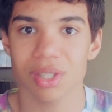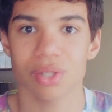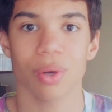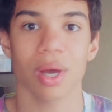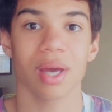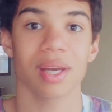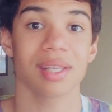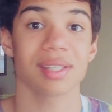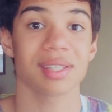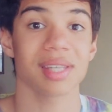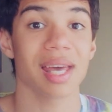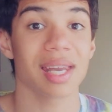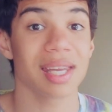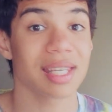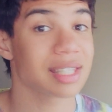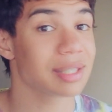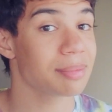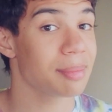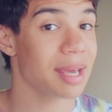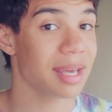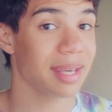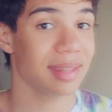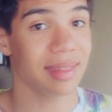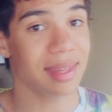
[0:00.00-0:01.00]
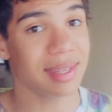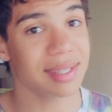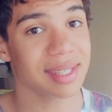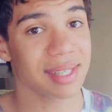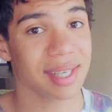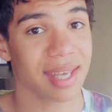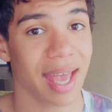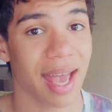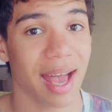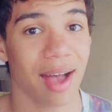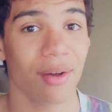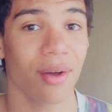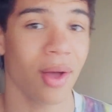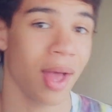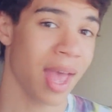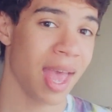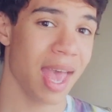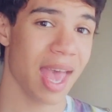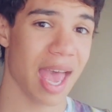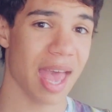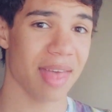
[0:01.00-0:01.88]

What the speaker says: so I decided to make this account.